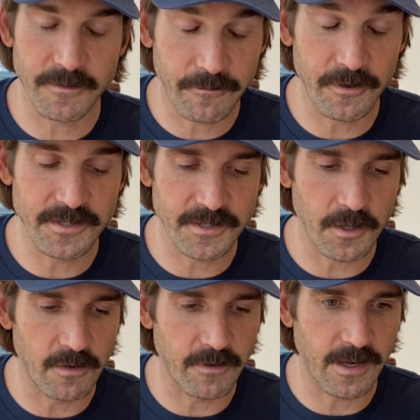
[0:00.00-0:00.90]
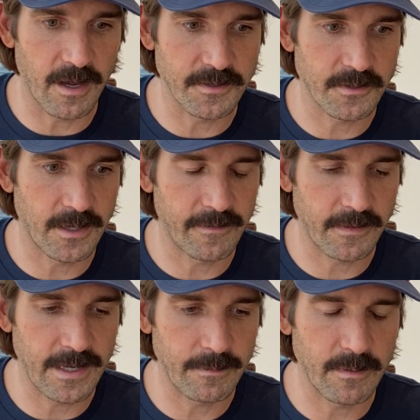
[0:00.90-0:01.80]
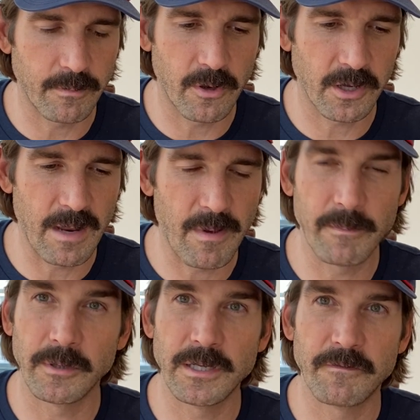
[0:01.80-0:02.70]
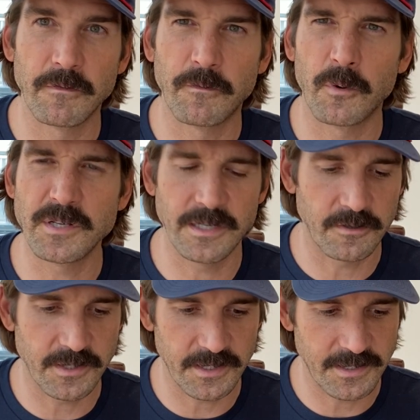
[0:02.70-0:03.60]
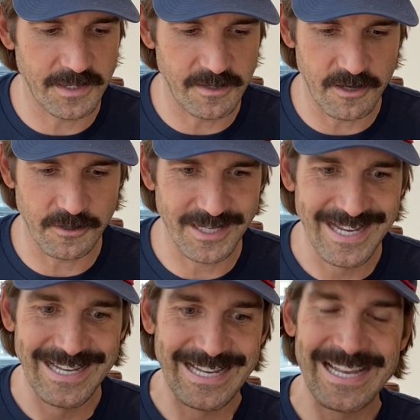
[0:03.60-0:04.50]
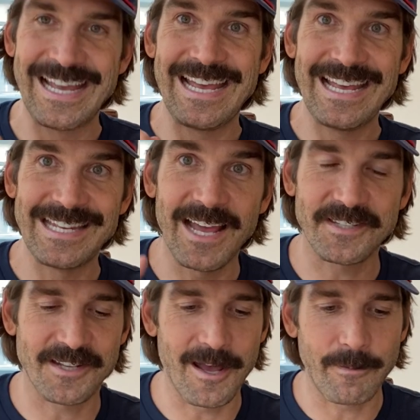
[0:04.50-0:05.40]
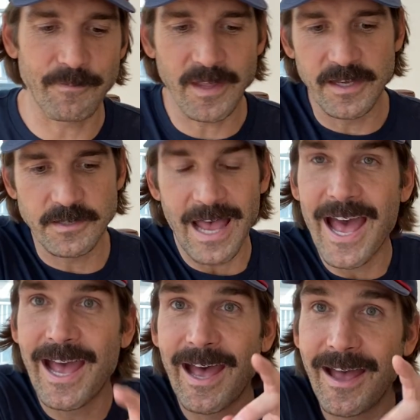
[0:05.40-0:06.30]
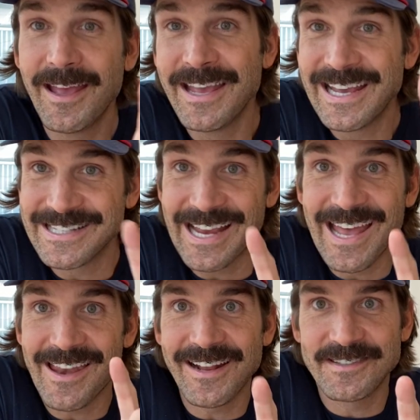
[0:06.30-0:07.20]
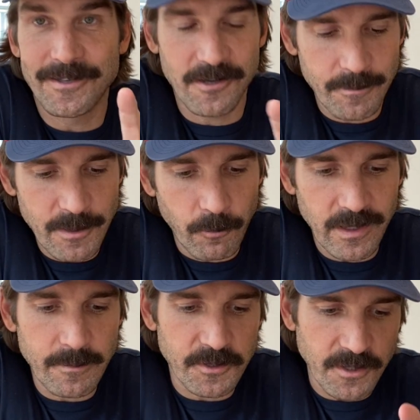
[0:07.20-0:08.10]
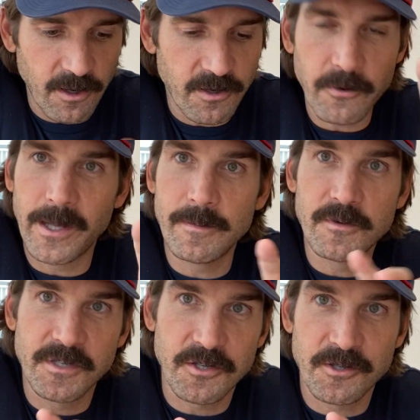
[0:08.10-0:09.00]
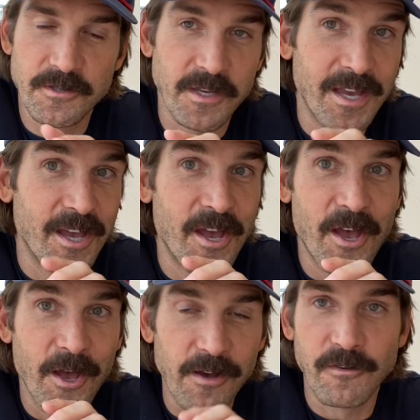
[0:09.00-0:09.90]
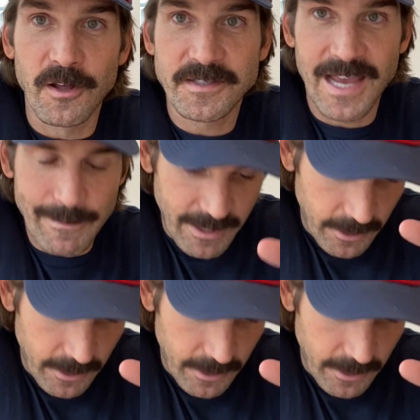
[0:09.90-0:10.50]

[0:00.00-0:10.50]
Freezes Over concert, after they had been broken up, I believe, for 14 or 16 years. Next up is a guy that I consider to be one of the most underrated musicians of all time. He